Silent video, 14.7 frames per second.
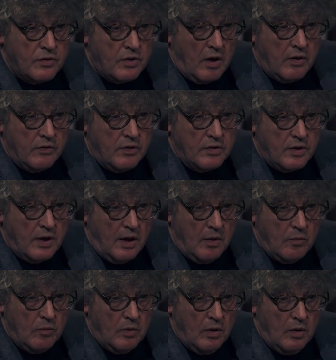sound the
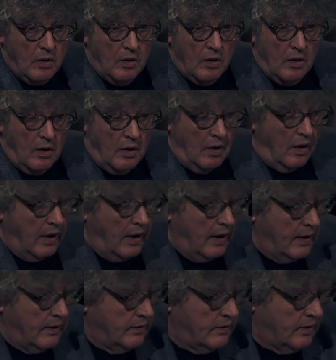same.
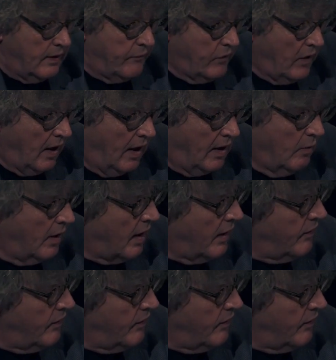And anyway, I